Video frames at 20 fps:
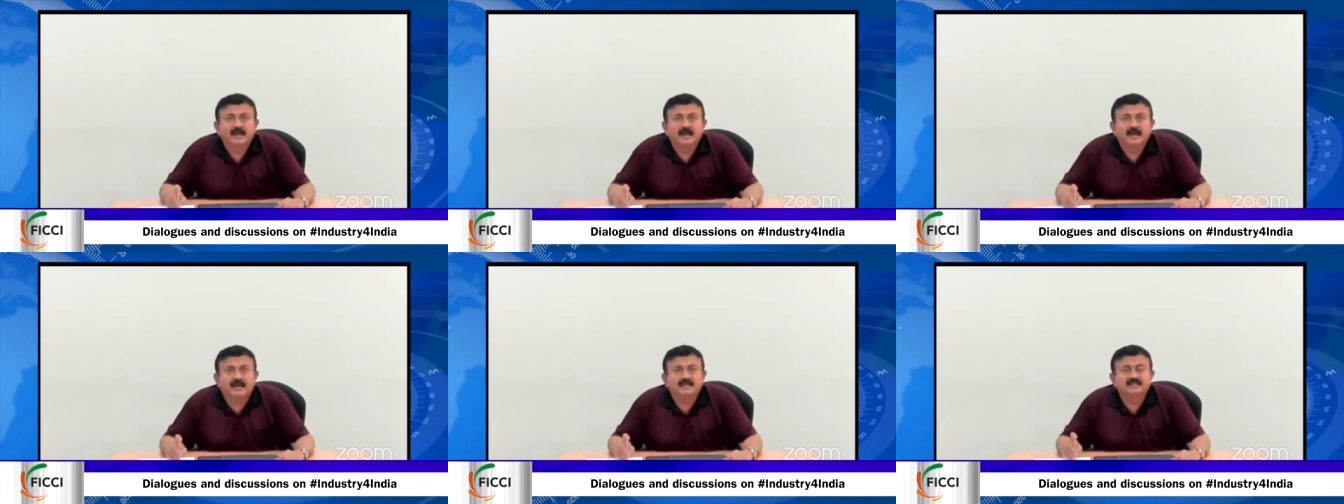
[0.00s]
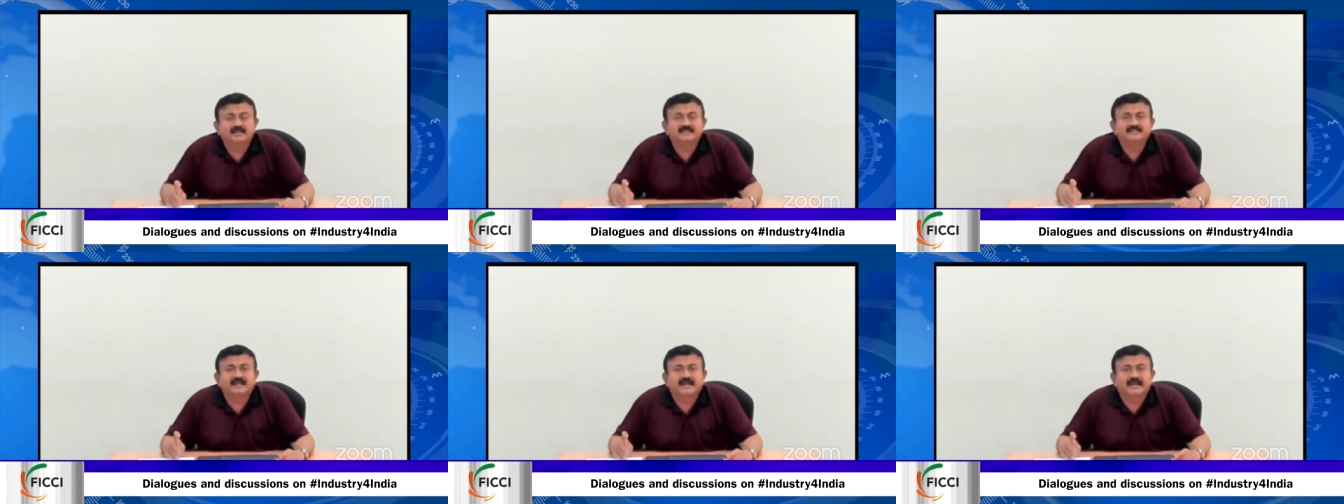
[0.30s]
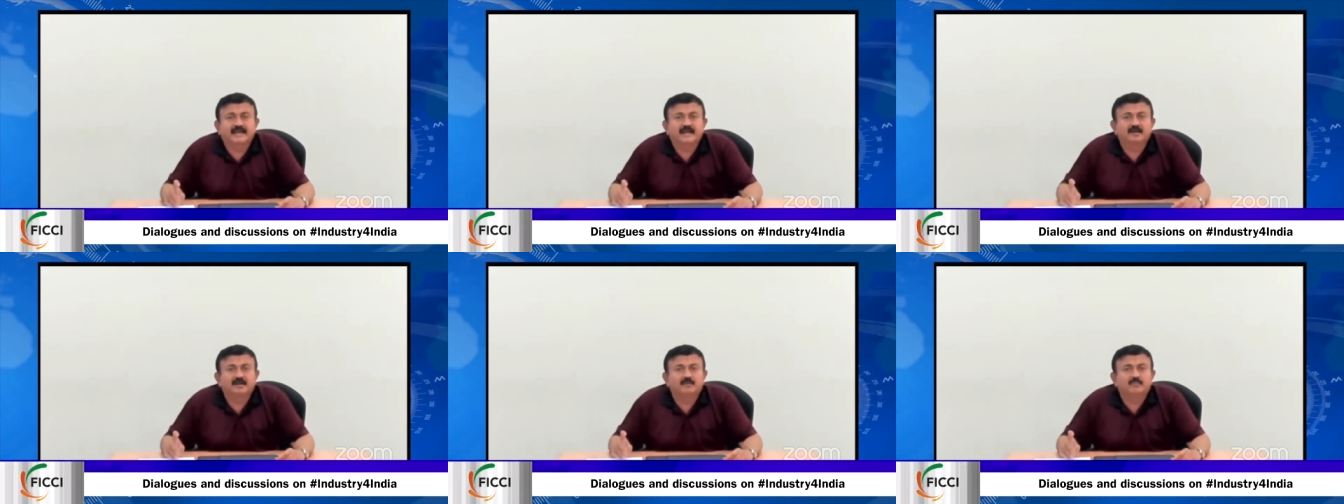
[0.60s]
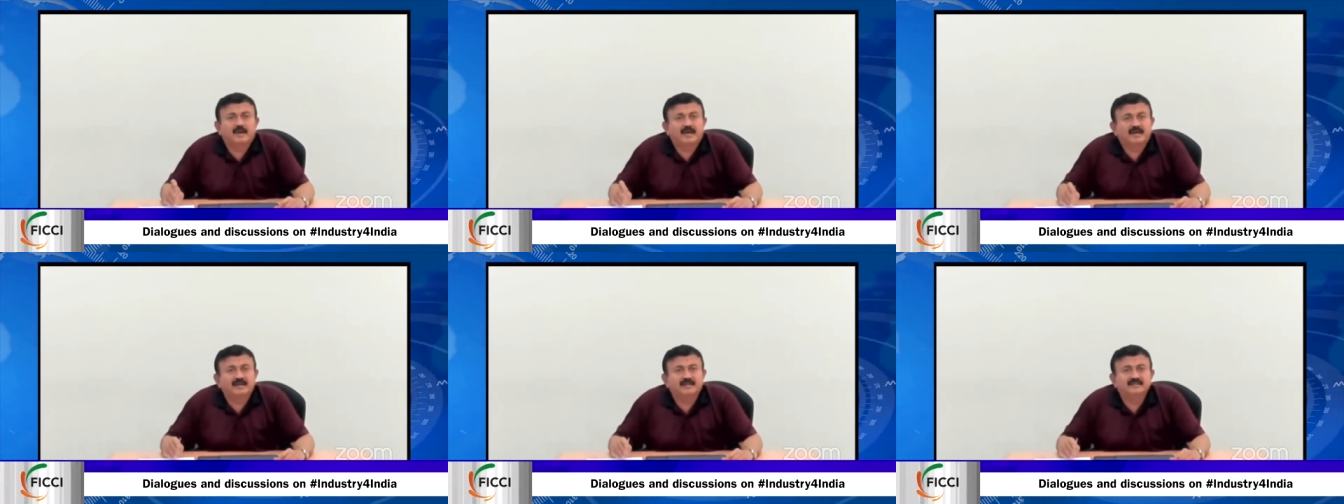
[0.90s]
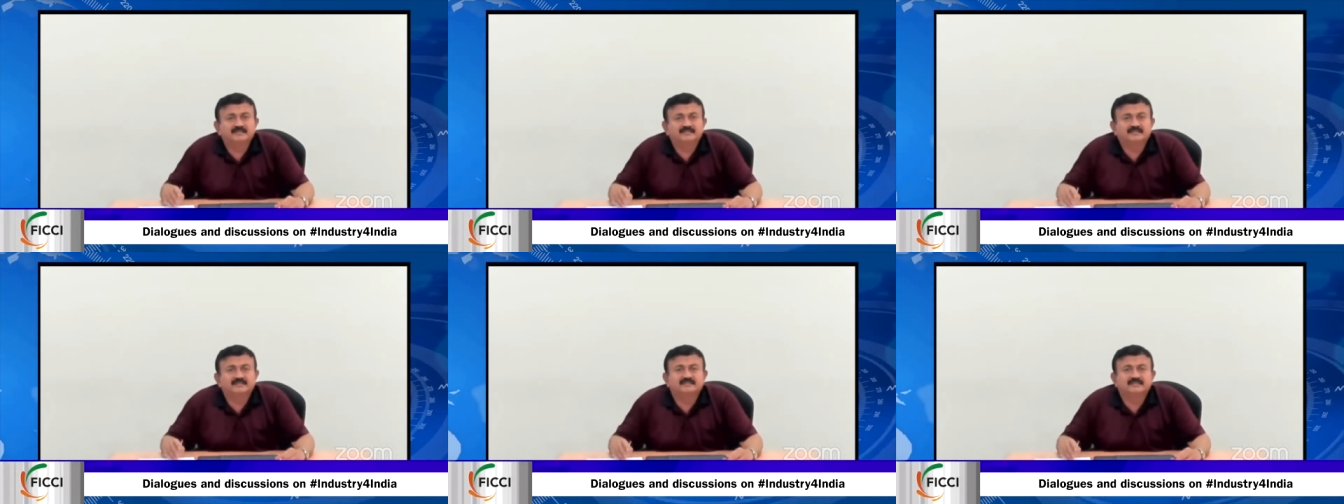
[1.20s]
and the second one
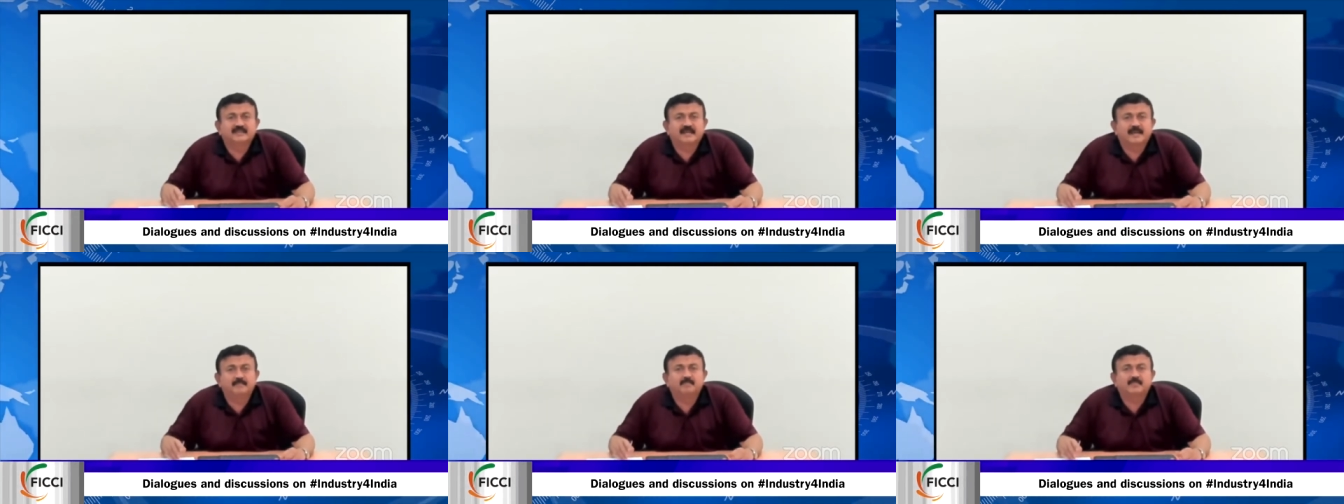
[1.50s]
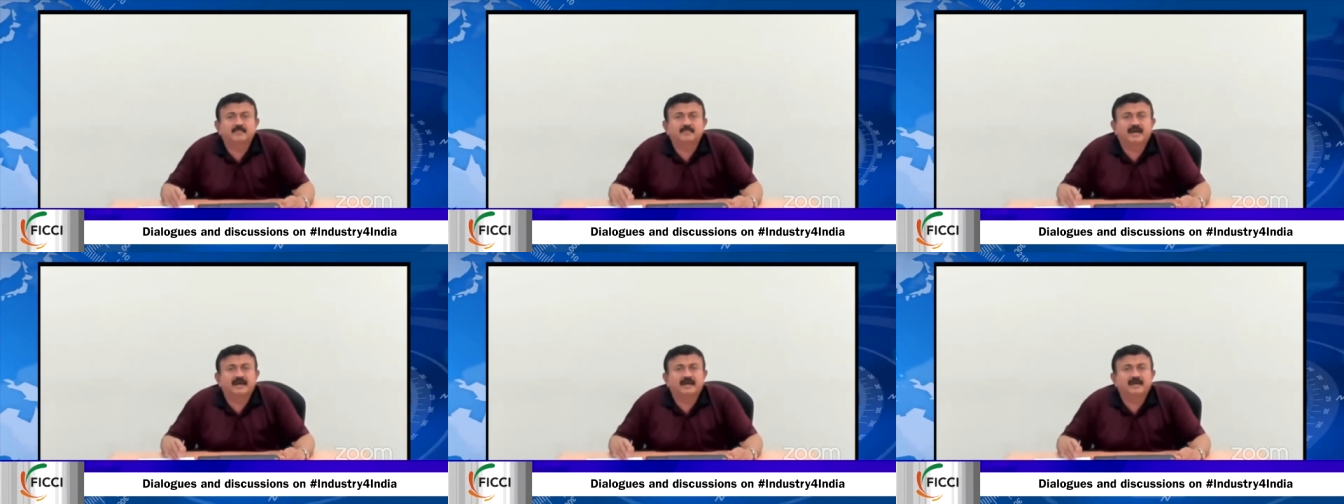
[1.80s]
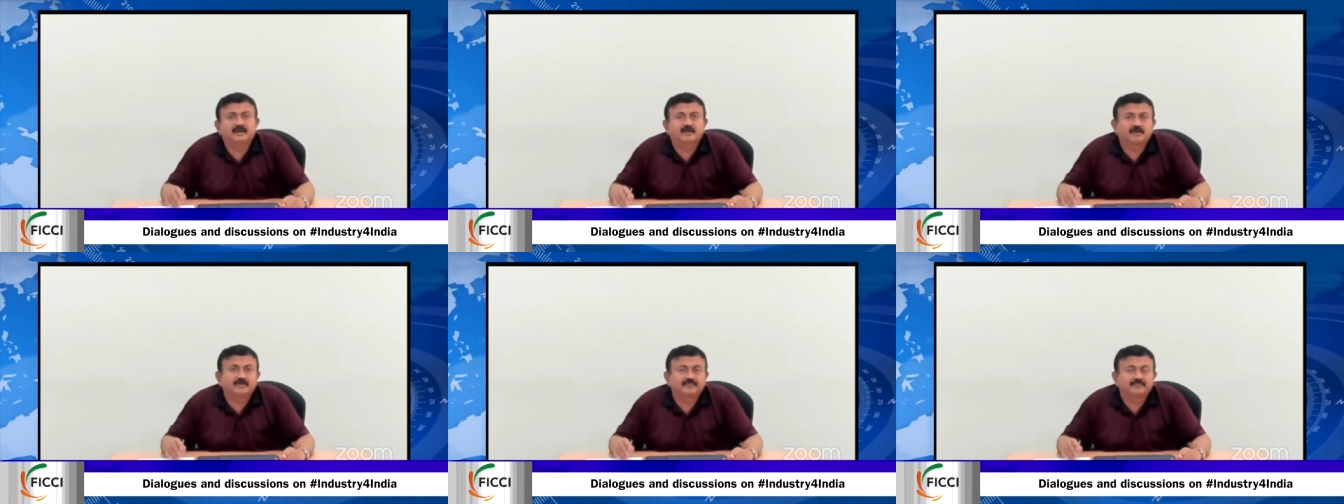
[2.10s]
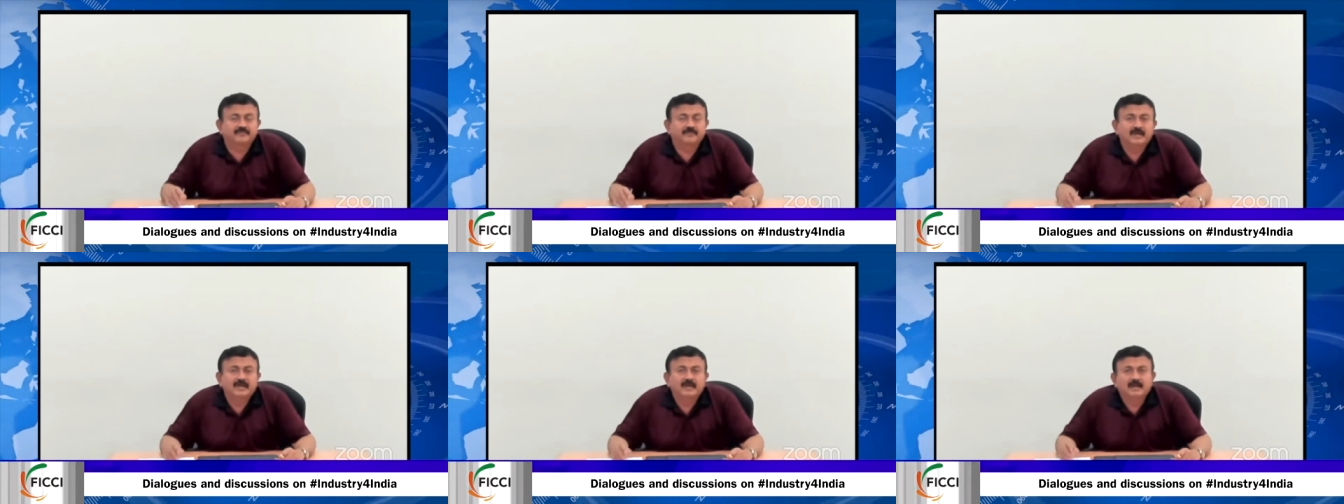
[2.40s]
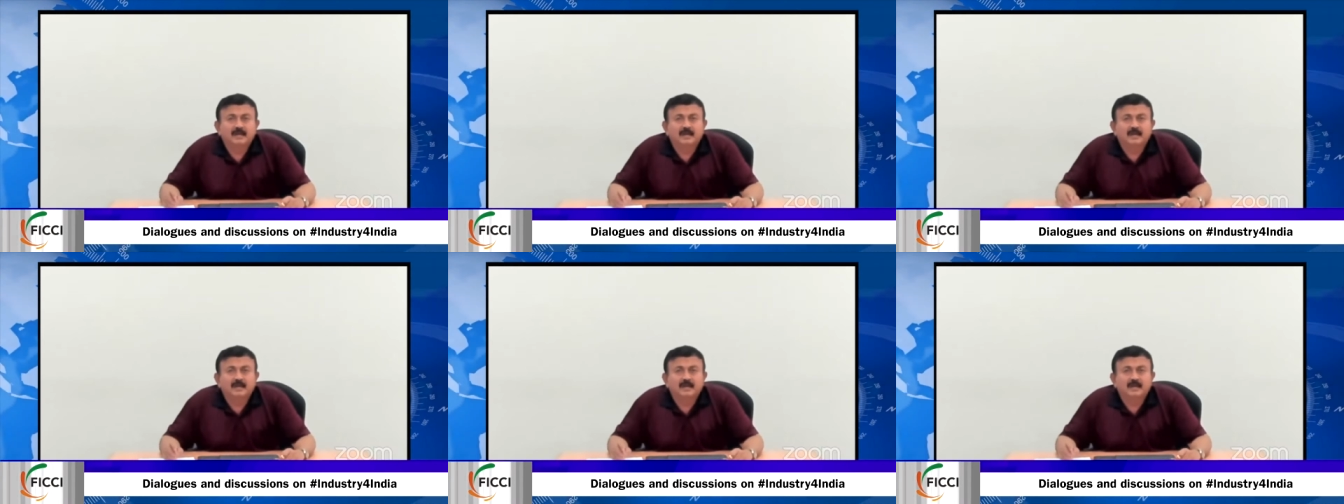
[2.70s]
is the same kind of